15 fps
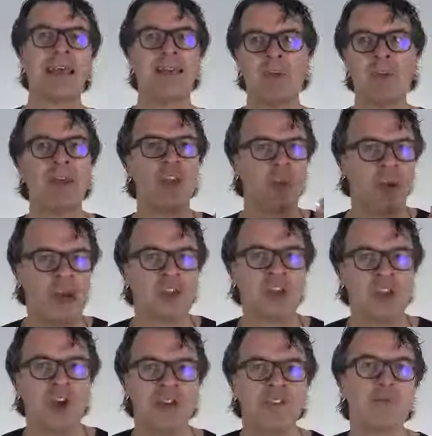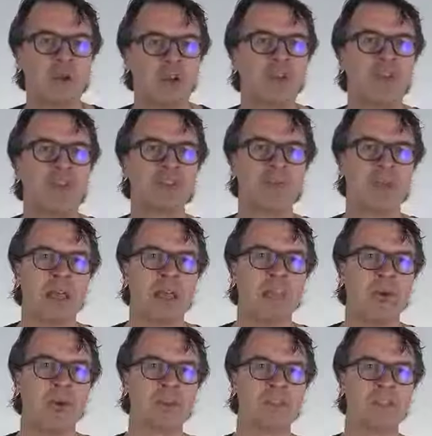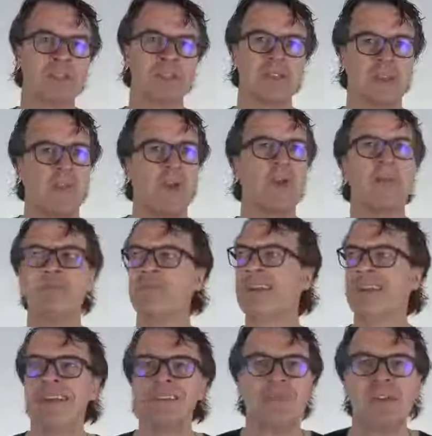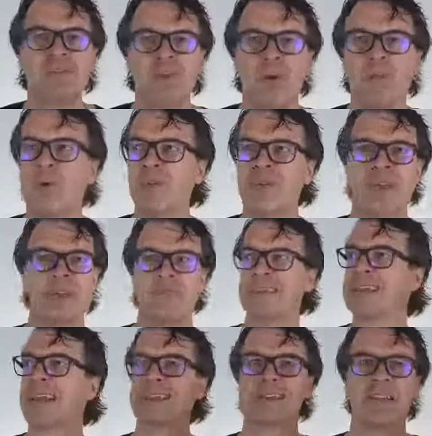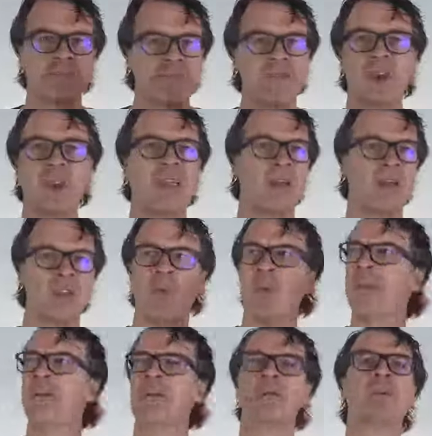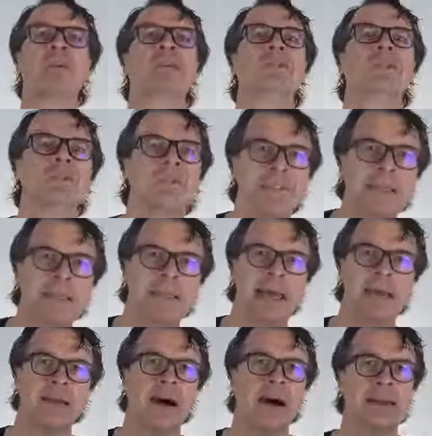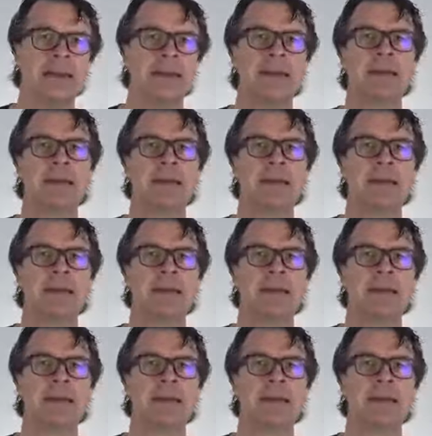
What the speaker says: That way your patient knows what you're doing is really important. And the more, it's much more important than discussing the footy or the weather or what you're doing for dinner that night.